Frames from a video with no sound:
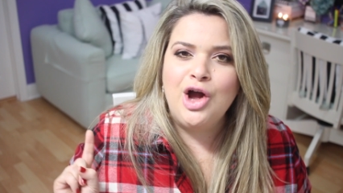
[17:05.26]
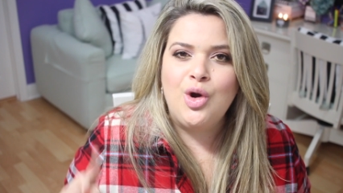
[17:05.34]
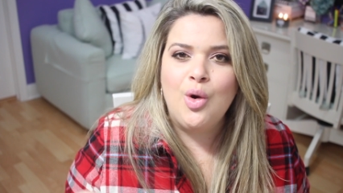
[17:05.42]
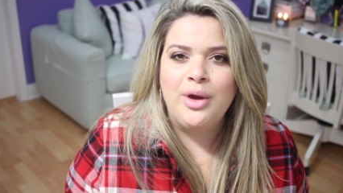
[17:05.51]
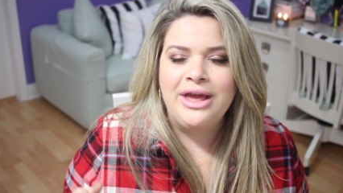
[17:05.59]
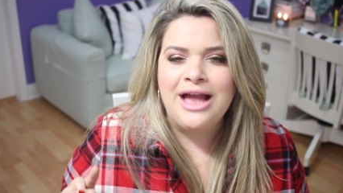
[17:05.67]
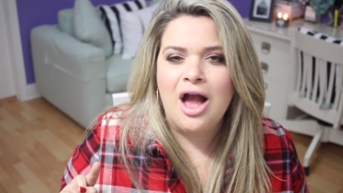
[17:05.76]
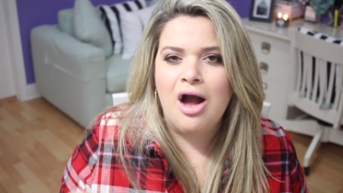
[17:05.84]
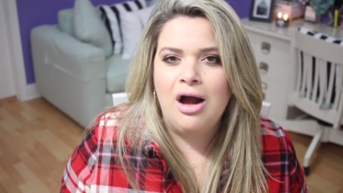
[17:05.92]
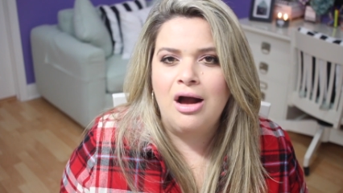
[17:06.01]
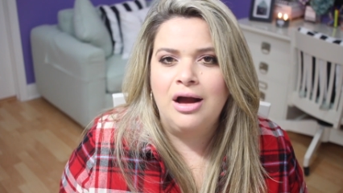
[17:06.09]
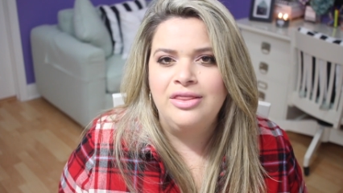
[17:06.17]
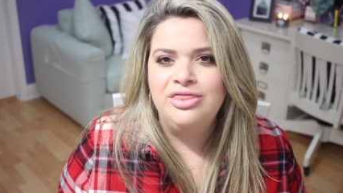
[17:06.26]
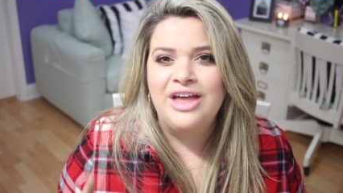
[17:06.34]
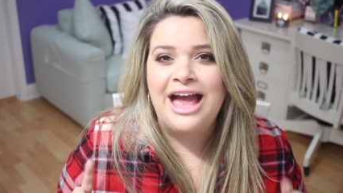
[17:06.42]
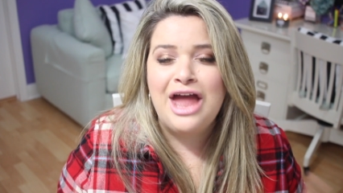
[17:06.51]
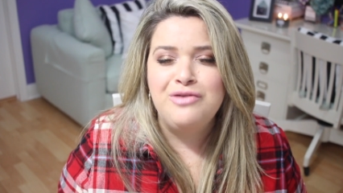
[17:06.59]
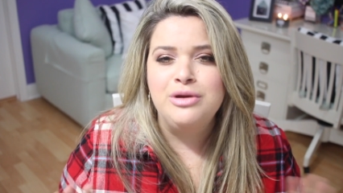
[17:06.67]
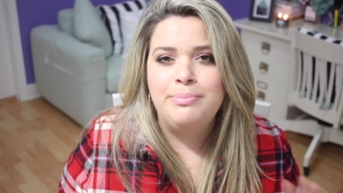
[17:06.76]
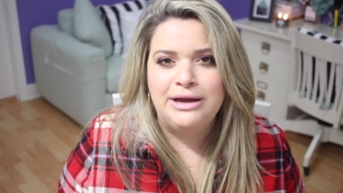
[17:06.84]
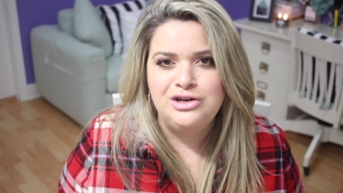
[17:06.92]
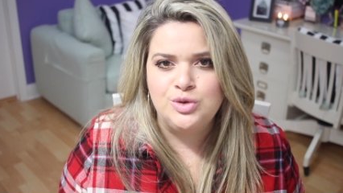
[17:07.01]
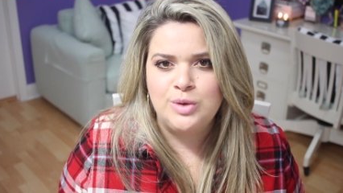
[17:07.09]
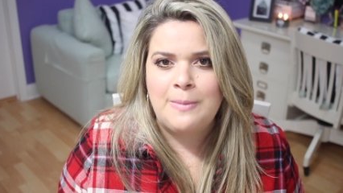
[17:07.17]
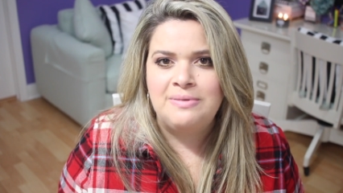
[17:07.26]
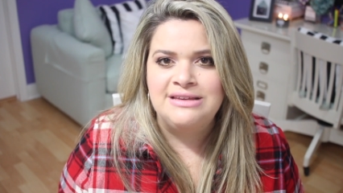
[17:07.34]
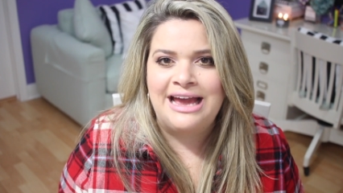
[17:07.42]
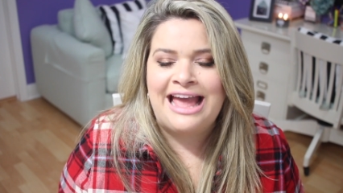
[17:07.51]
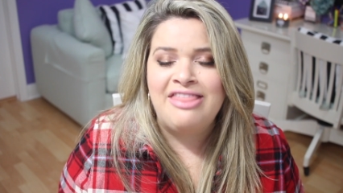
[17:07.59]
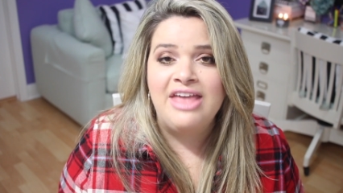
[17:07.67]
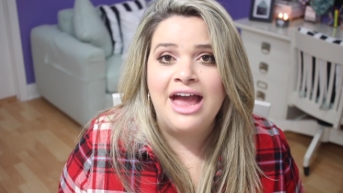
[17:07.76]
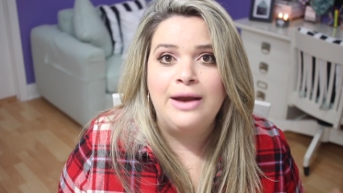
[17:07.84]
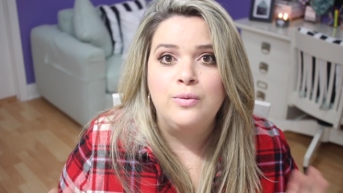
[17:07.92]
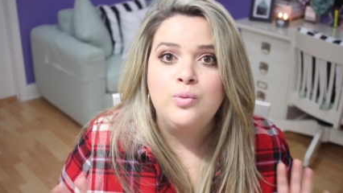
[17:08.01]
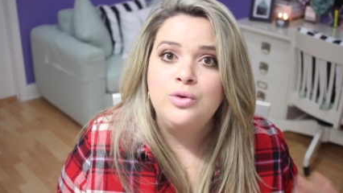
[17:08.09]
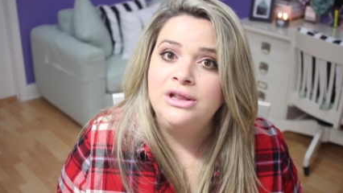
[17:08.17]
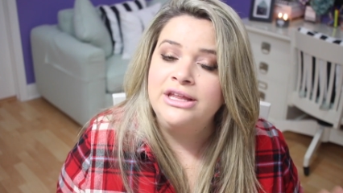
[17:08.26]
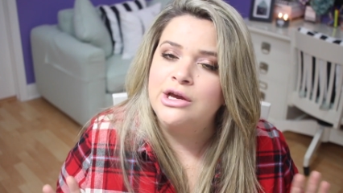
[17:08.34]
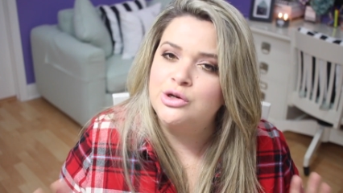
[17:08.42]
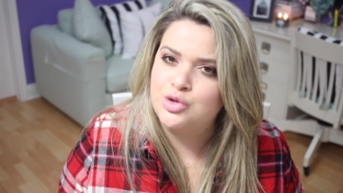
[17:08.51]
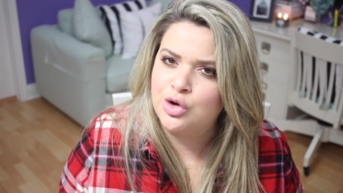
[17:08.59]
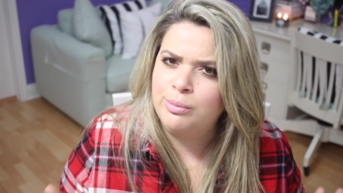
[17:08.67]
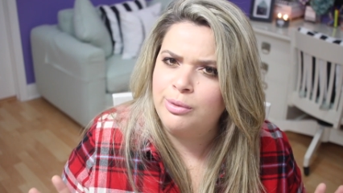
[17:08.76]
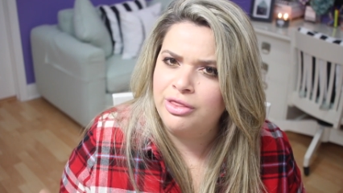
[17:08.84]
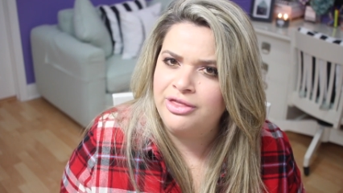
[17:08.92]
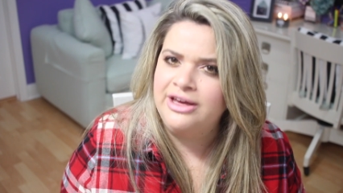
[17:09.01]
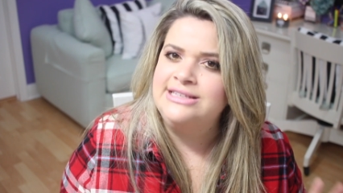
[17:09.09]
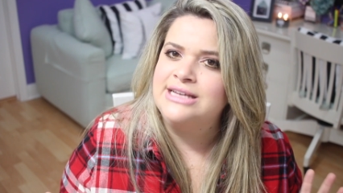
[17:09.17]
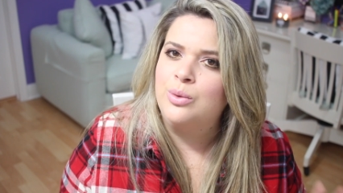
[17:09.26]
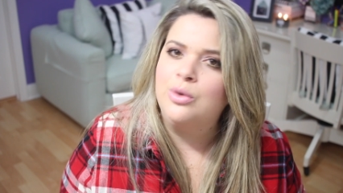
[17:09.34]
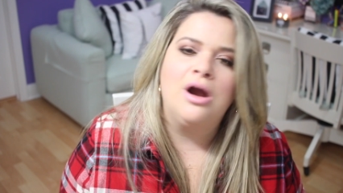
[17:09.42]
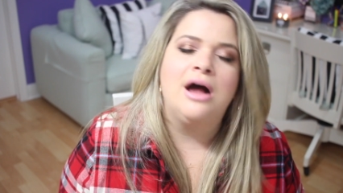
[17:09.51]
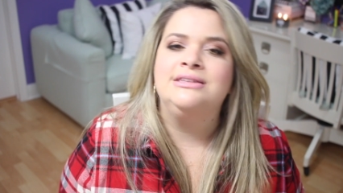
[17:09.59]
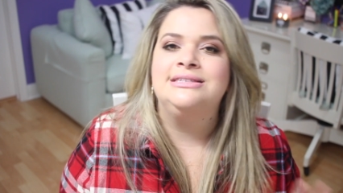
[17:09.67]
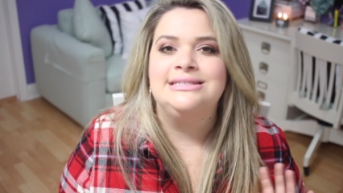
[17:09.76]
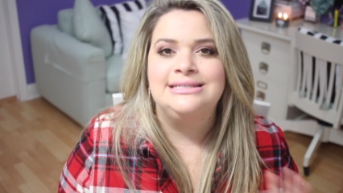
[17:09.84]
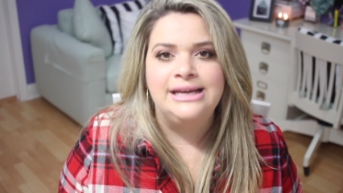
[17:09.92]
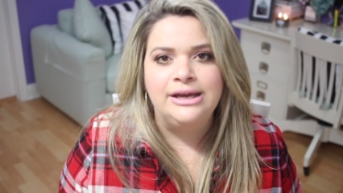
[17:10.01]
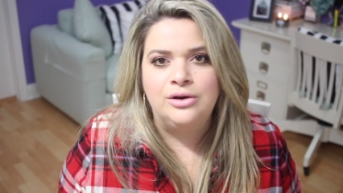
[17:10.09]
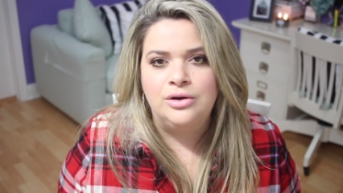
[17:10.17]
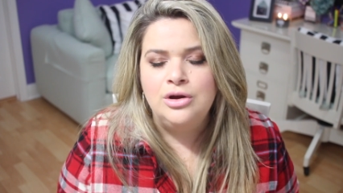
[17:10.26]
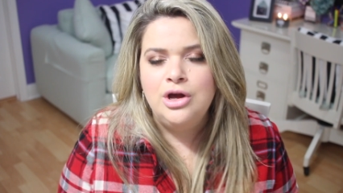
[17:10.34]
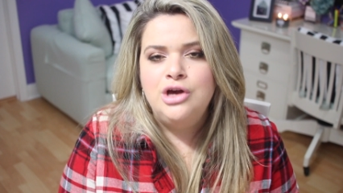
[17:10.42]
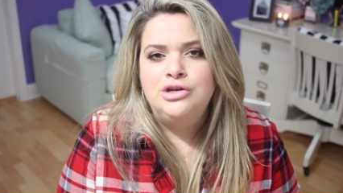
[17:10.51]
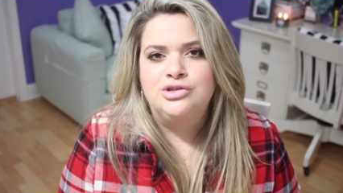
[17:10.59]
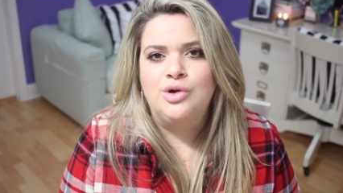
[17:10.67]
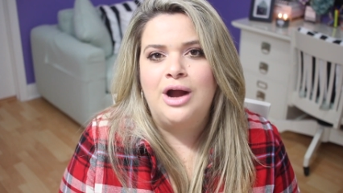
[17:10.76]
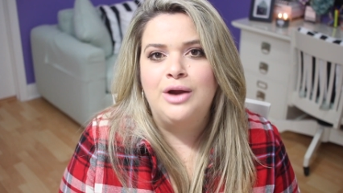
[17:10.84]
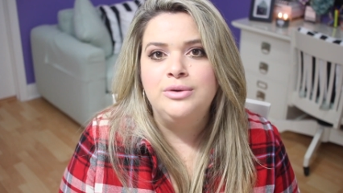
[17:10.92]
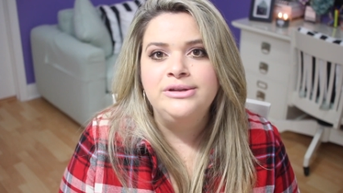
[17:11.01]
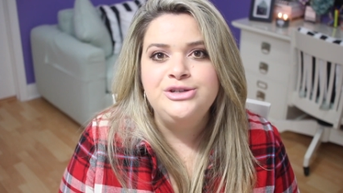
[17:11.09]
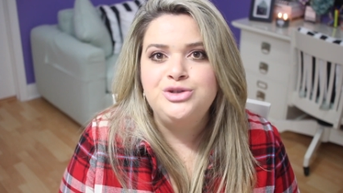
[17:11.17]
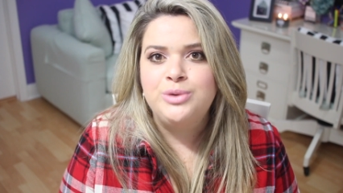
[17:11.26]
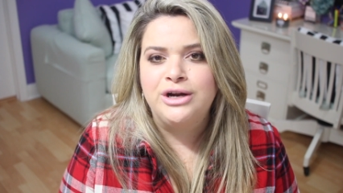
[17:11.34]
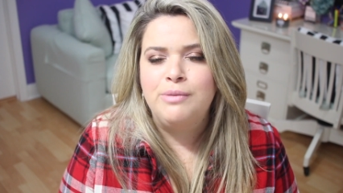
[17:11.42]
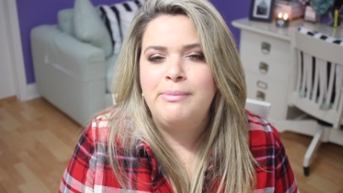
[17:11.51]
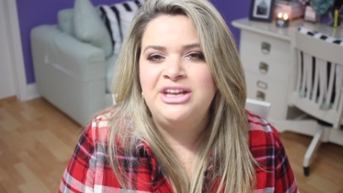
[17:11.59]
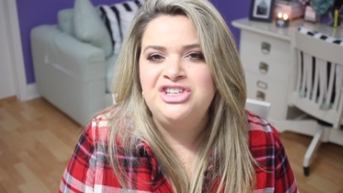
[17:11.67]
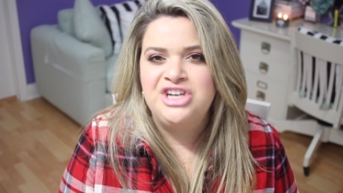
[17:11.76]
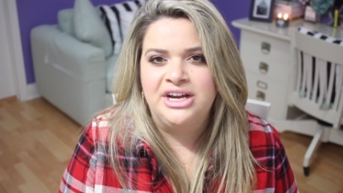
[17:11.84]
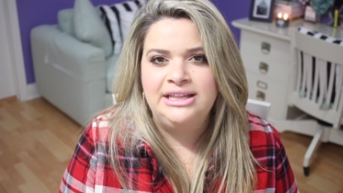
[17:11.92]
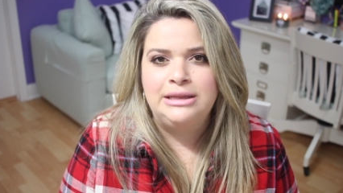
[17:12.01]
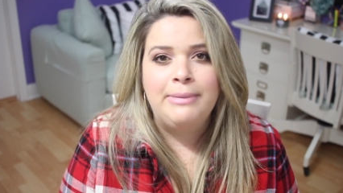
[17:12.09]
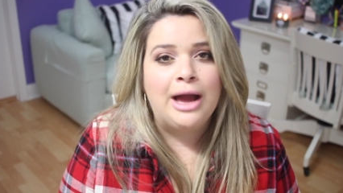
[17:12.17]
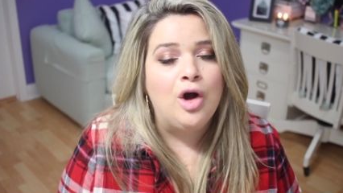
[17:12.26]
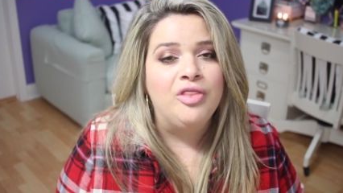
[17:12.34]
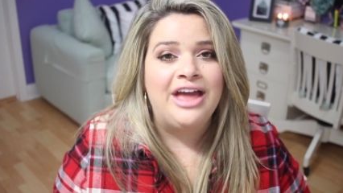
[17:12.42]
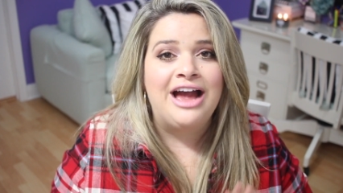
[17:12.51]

going on the Henri Bendel website and they had really adorable things that were on sale so I really do recommend checking them out.